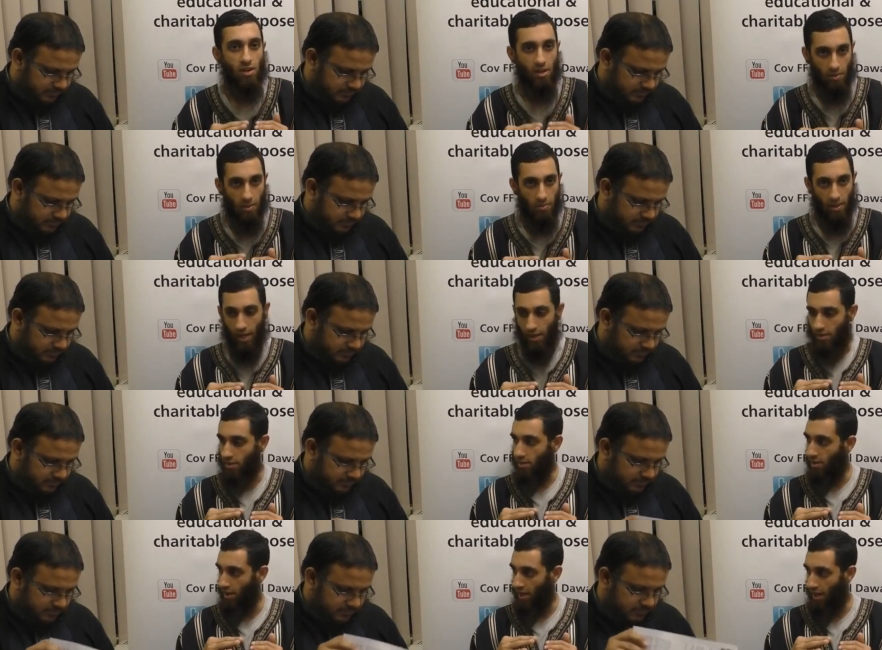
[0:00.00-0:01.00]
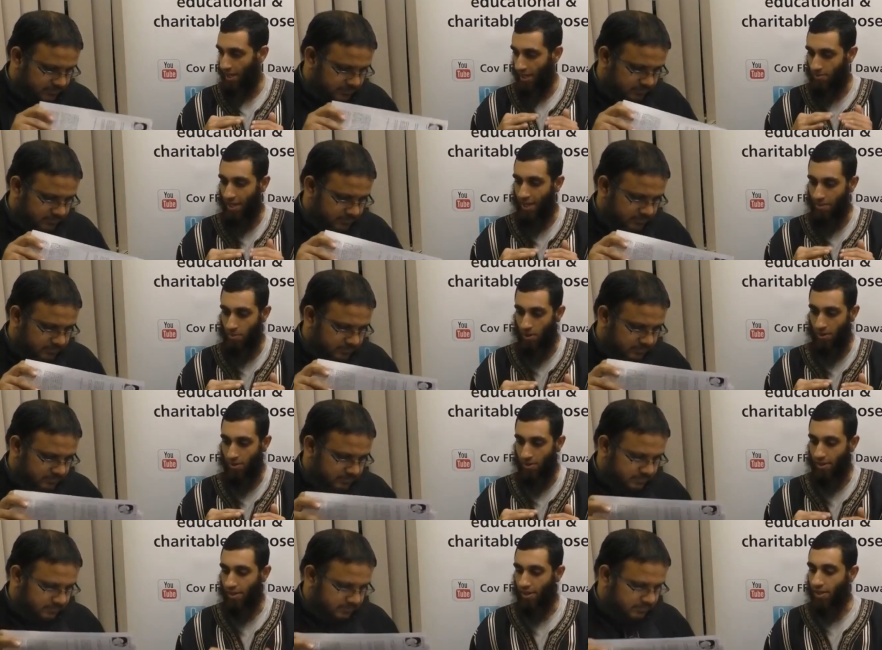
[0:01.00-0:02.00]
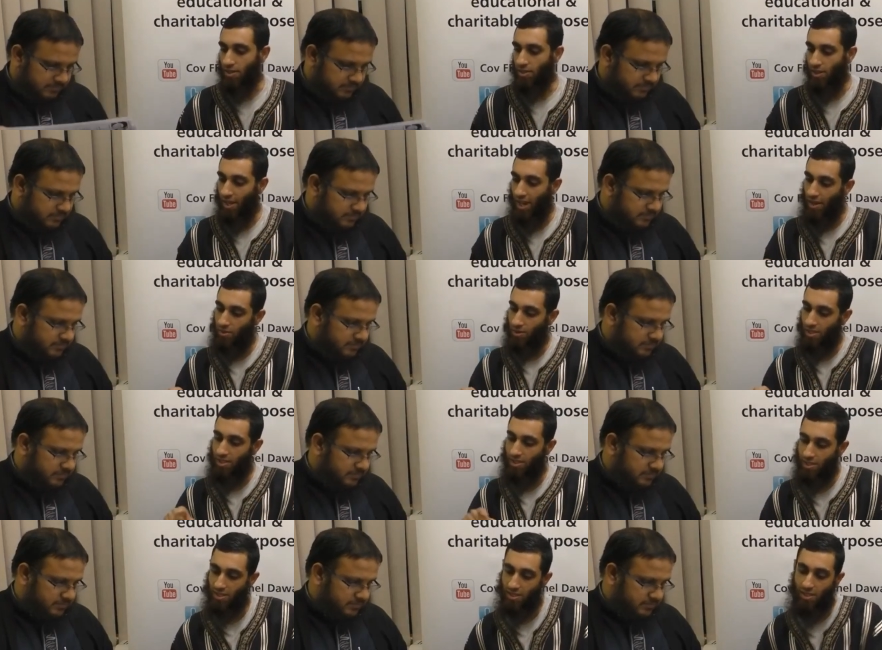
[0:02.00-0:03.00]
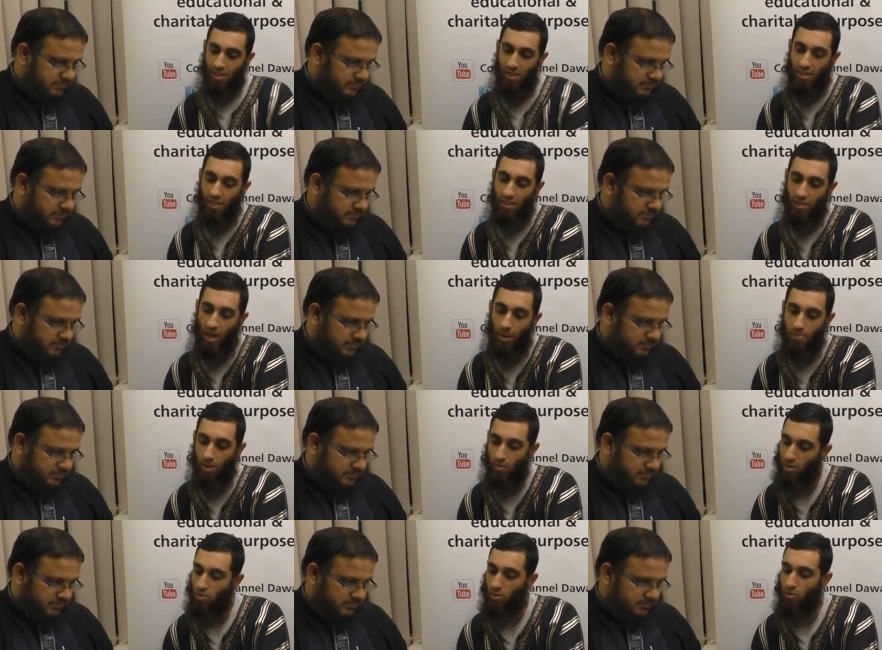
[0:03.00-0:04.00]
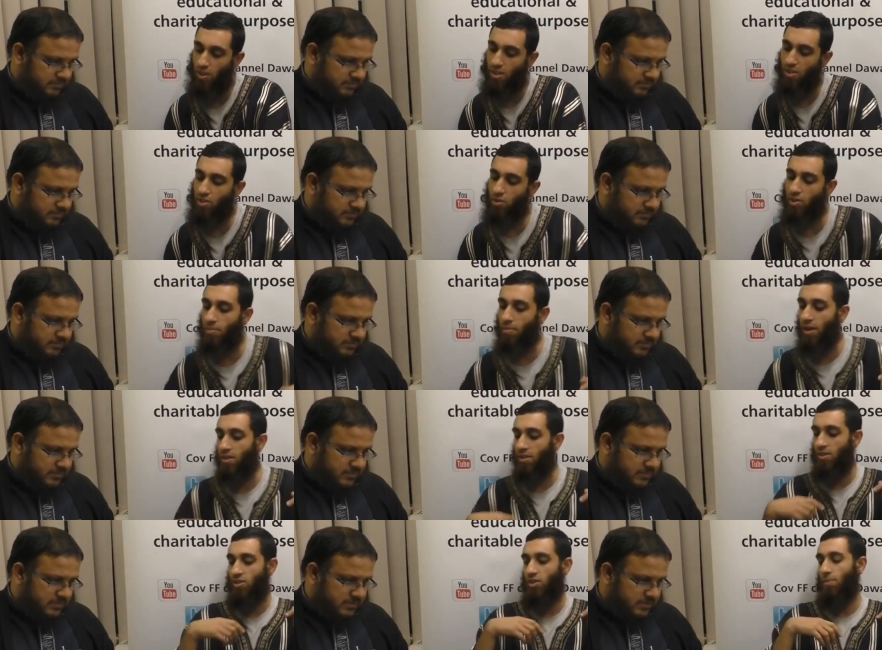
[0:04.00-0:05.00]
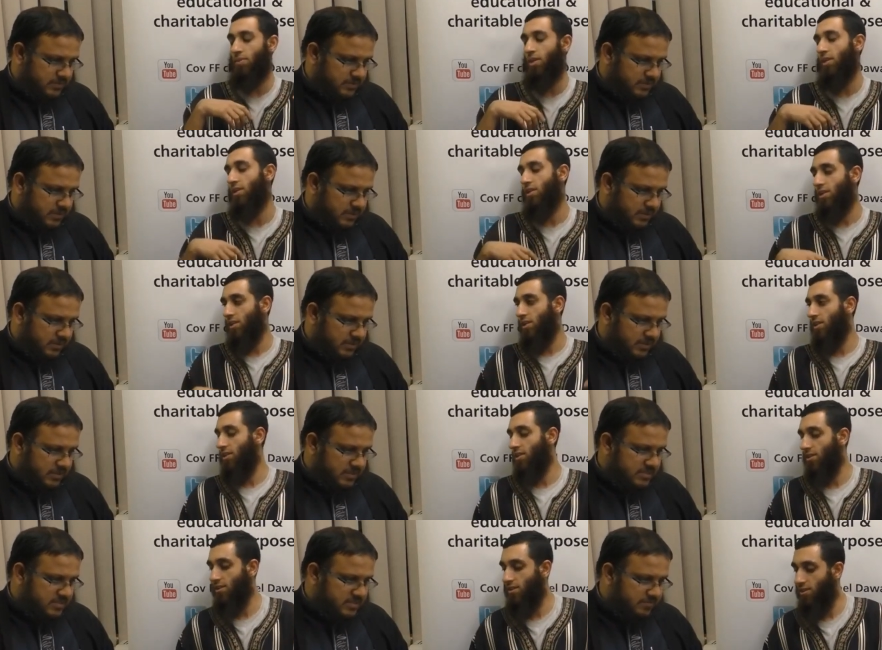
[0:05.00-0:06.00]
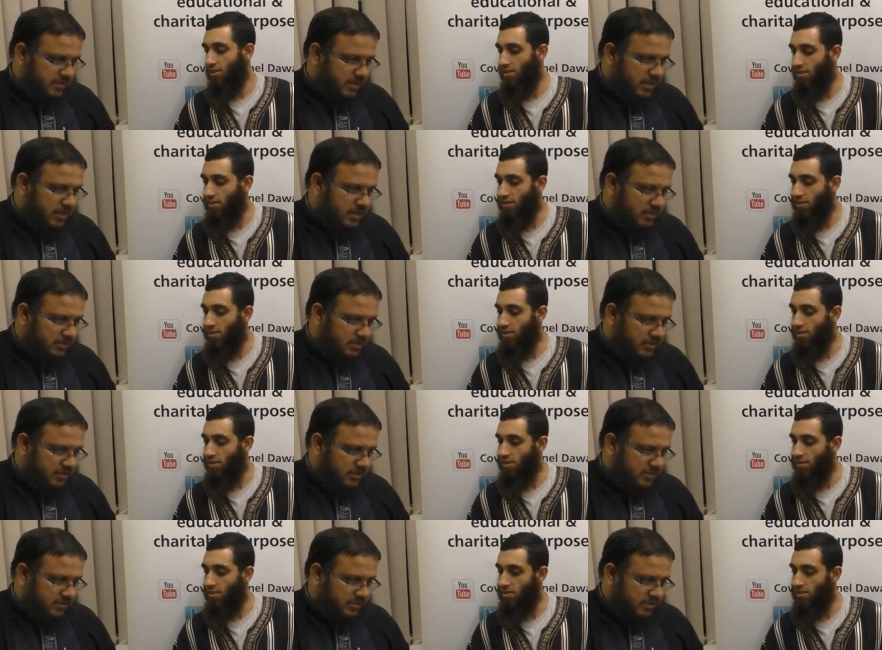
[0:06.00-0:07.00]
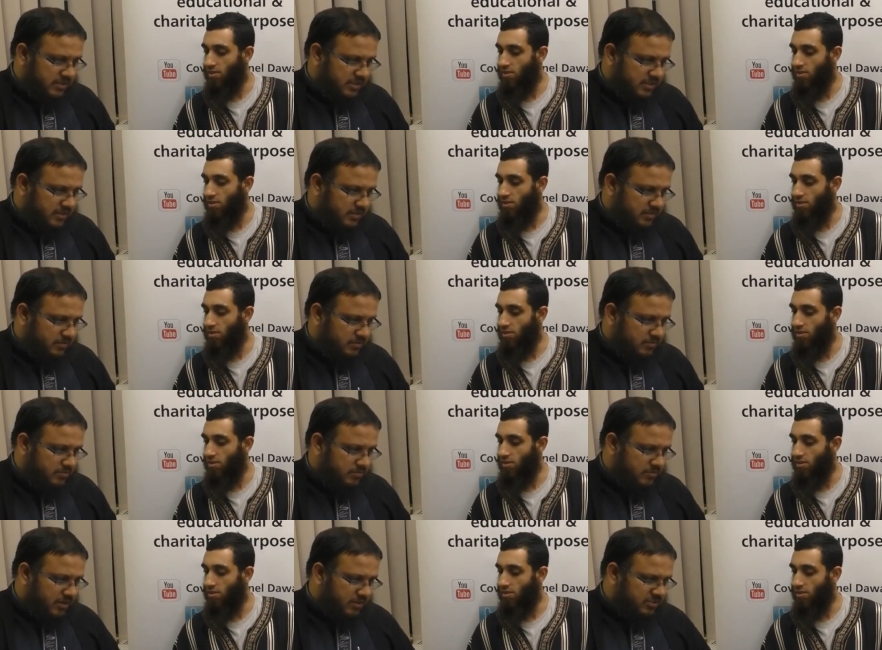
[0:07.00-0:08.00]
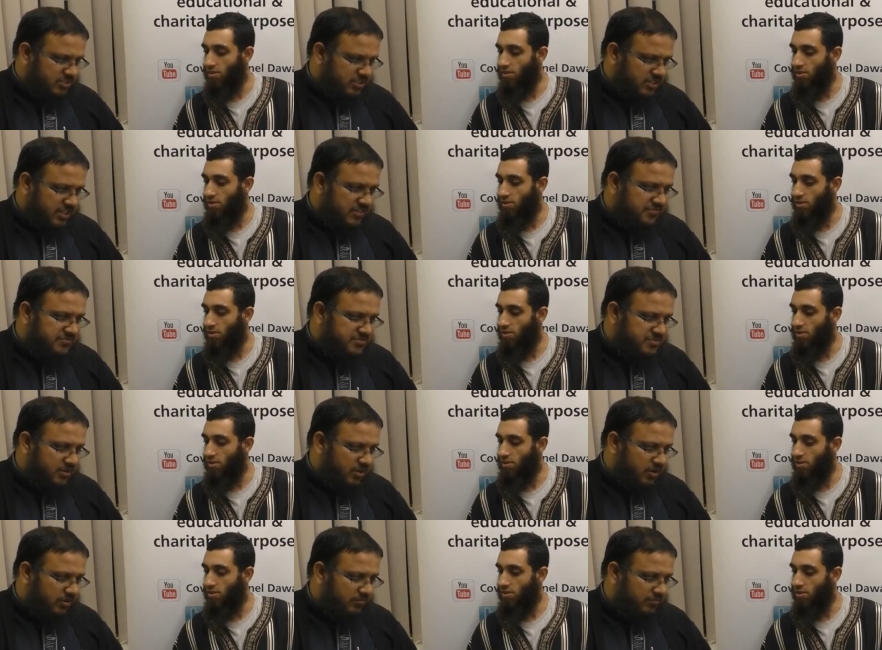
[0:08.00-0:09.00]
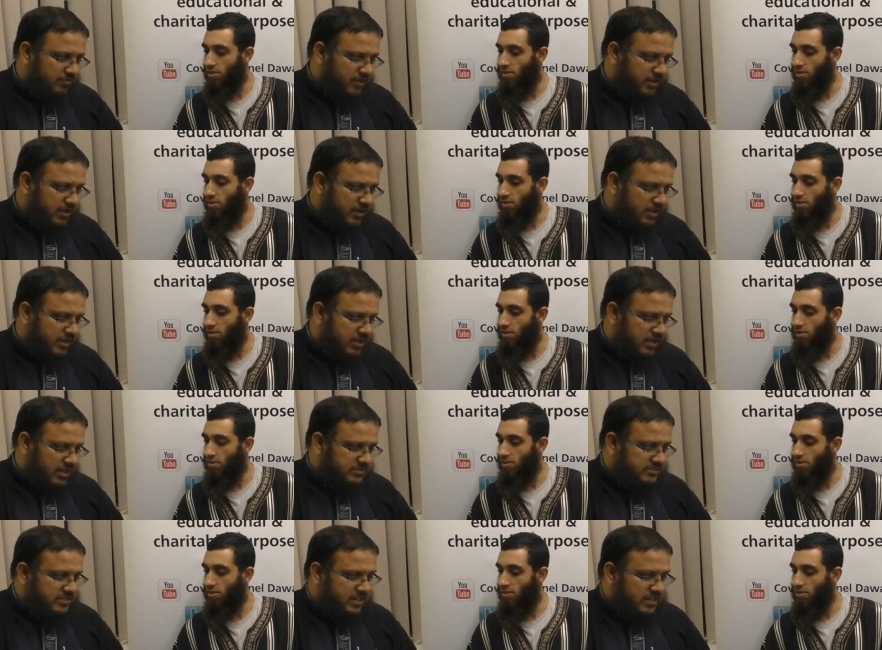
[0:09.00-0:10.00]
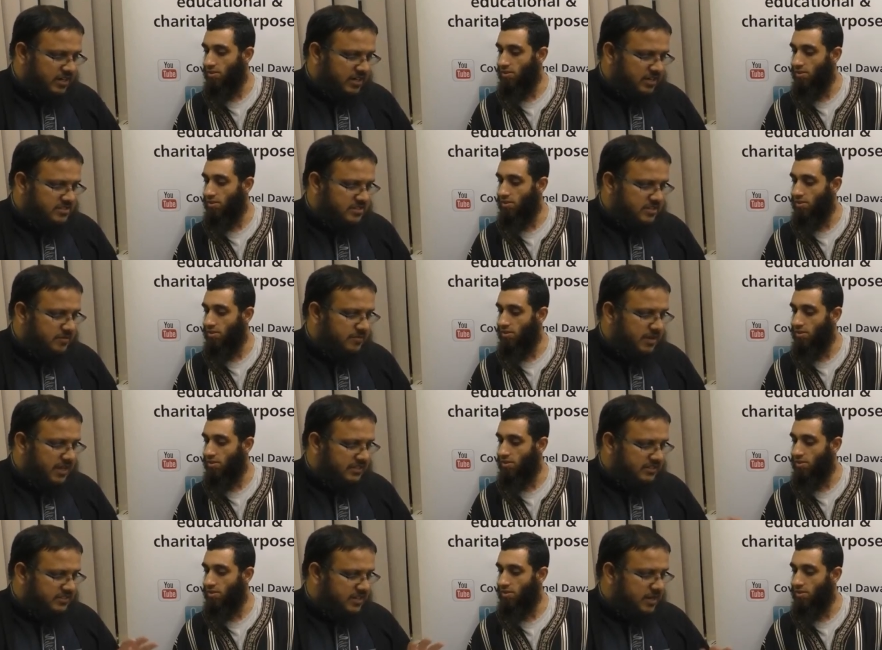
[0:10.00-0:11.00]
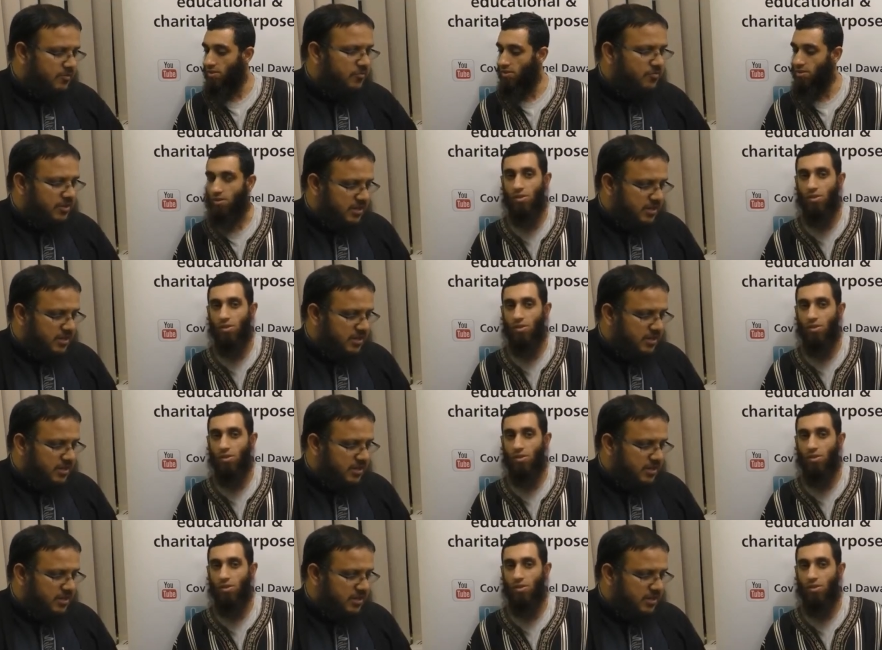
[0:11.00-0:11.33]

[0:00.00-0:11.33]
Speaker 1: Remember that. Okay, keep that in mind. So now this is the chapter. Which one, what did he talk about in this chapter?
Speaker 2: I think this is about uh, the the under the gifts of. Uh, as Zahra salam at the time of